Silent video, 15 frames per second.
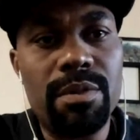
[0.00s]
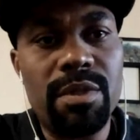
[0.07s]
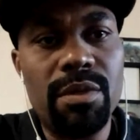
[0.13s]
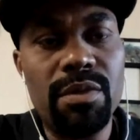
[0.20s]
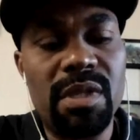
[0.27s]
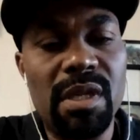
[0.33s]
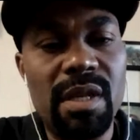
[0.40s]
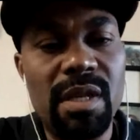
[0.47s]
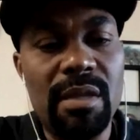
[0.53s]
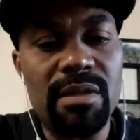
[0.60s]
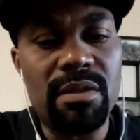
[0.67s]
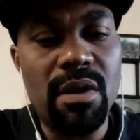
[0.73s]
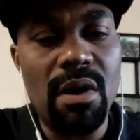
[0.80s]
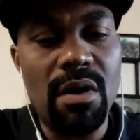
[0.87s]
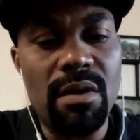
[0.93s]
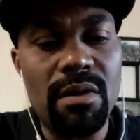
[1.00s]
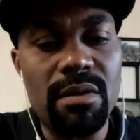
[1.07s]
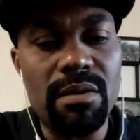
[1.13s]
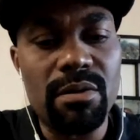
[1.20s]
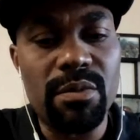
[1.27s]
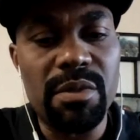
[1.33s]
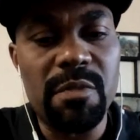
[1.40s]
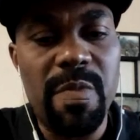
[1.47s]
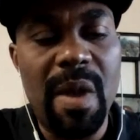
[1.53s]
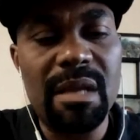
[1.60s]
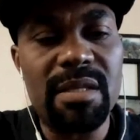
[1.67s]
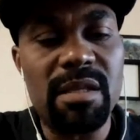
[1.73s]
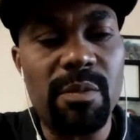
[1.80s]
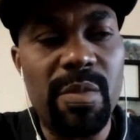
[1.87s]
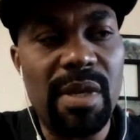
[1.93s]
teenage daughters,
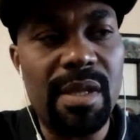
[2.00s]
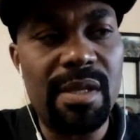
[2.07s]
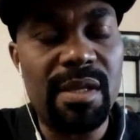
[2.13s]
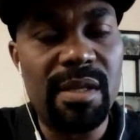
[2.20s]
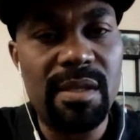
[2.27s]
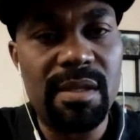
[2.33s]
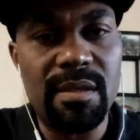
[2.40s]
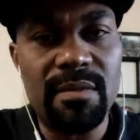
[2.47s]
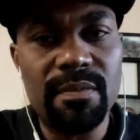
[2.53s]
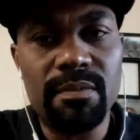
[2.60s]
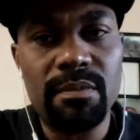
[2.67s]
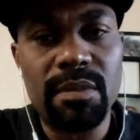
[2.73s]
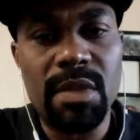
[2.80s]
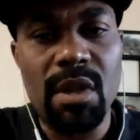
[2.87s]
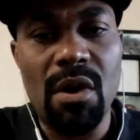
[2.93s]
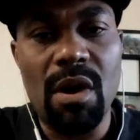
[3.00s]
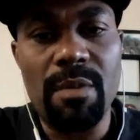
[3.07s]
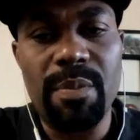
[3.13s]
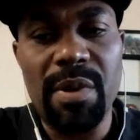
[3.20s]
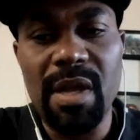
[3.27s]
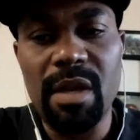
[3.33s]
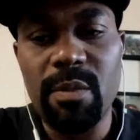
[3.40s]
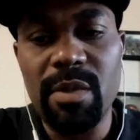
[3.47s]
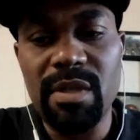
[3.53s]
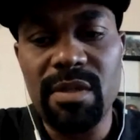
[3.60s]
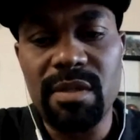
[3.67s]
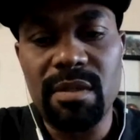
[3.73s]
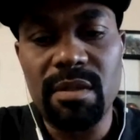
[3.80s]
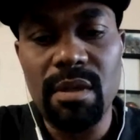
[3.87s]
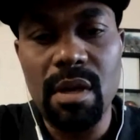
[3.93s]
responsibilities, car
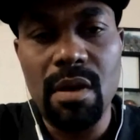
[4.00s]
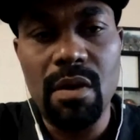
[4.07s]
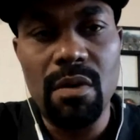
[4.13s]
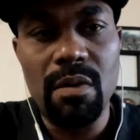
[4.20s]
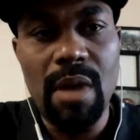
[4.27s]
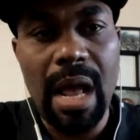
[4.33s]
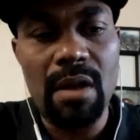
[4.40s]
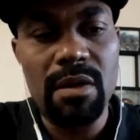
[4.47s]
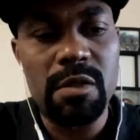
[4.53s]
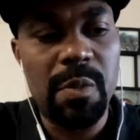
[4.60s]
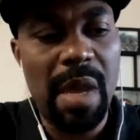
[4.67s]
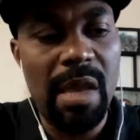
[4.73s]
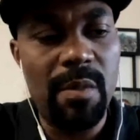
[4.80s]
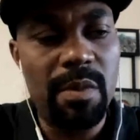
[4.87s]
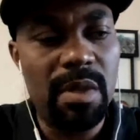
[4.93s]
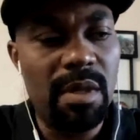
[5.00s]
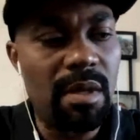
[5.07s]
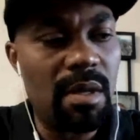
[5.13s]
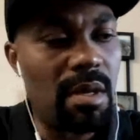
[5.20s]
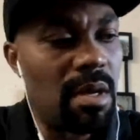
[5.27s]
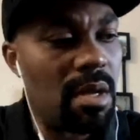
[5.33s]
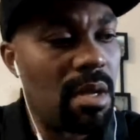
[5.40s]
payments, house payment,